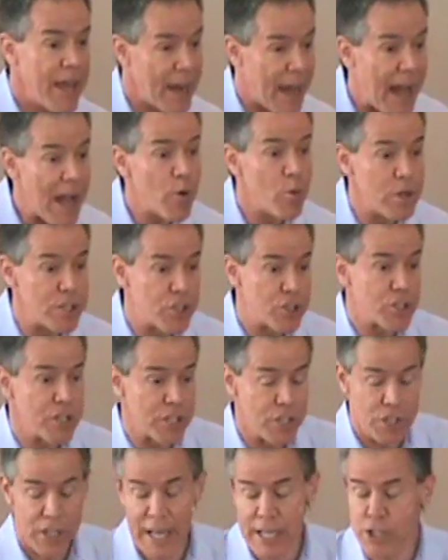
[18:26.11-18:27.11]
and I would
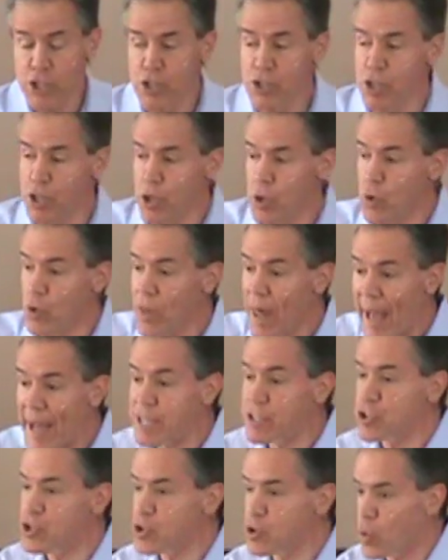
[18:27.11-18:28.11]
suggest to you
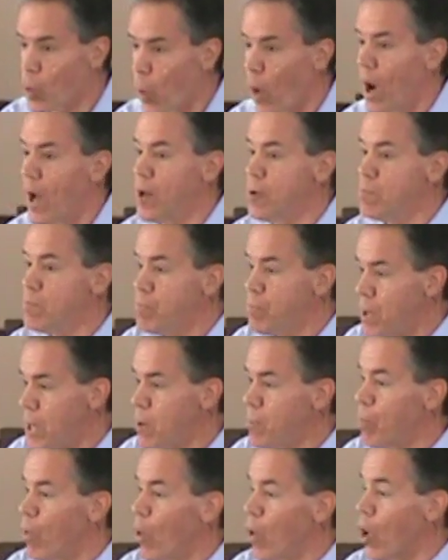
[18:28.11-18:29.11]
that's what
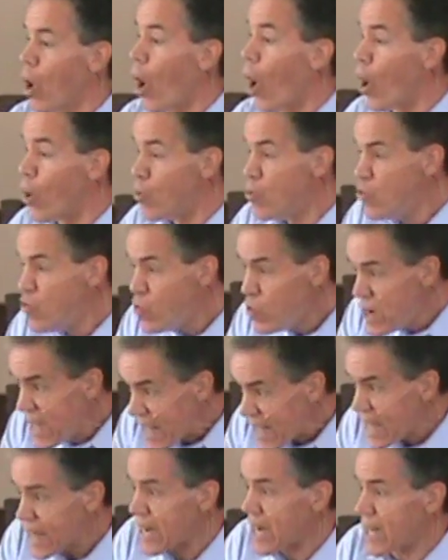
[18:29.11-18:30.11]
people are
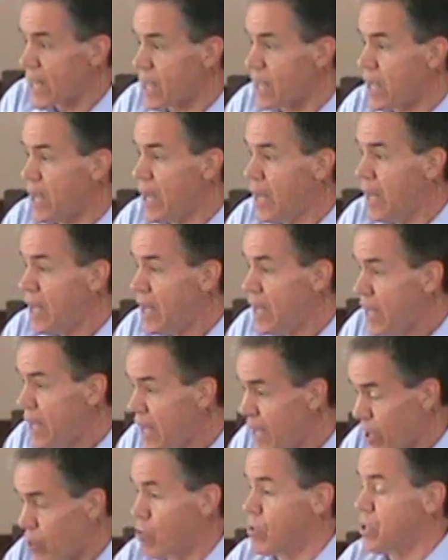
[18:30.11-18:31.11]
really
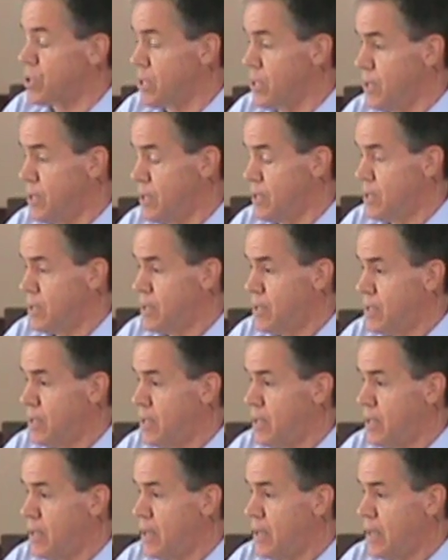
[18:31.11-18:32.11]
interested
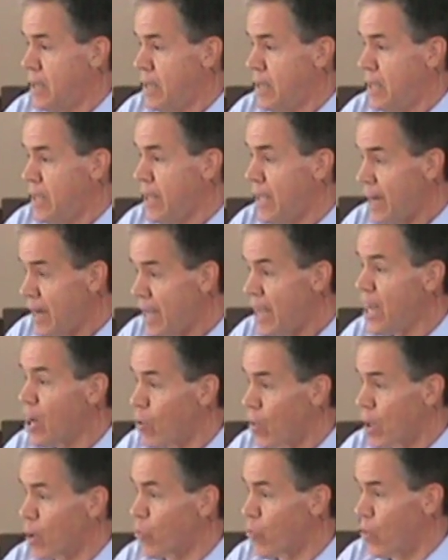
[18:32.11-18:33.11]
in
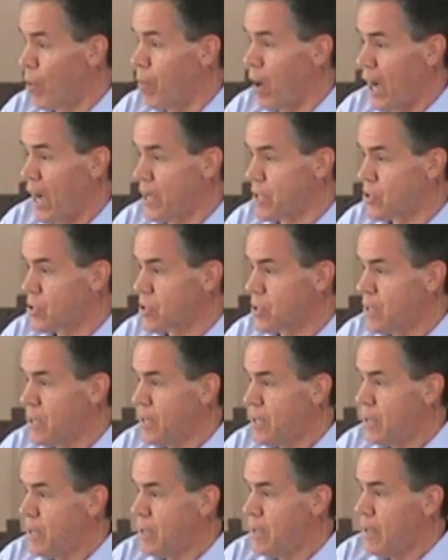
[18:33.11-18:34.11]
hearing from us,
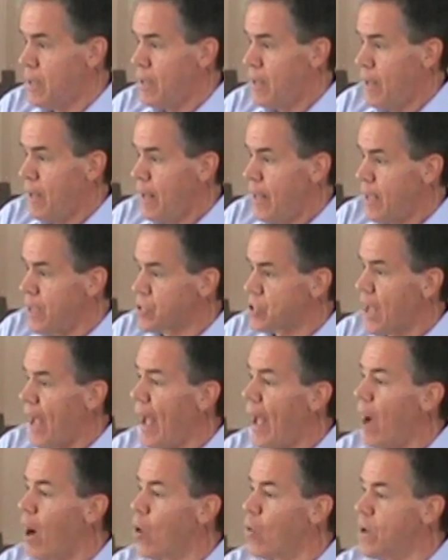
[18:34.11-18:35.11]
is
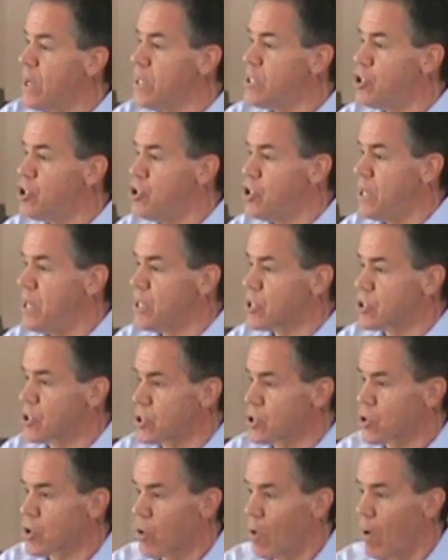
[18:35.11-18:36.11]
how is
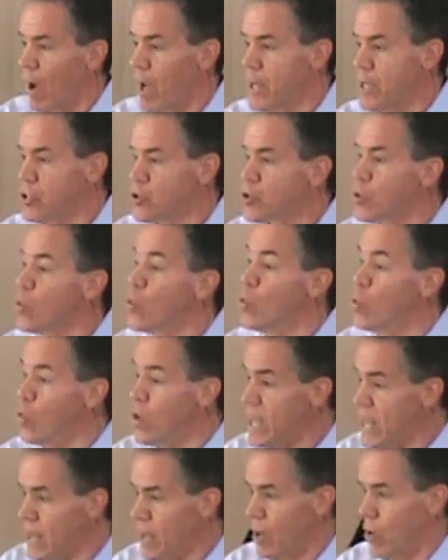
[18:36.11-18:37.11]
Jesus Christ
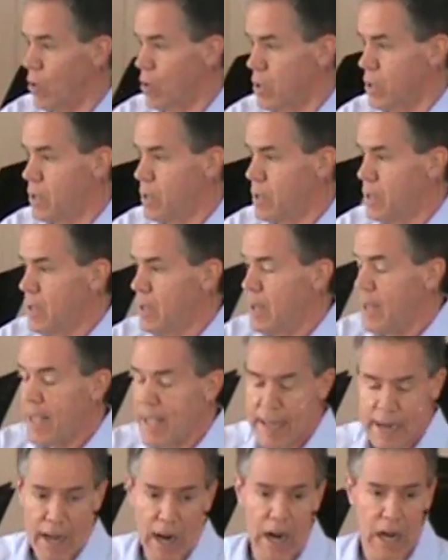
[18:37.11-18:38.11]
real
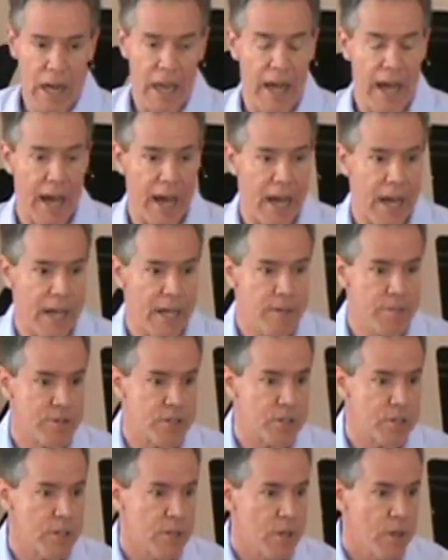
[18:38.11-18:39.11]
in our
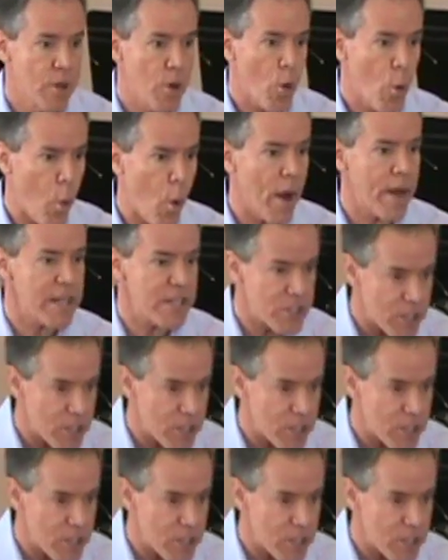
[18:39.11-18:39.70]
lives? What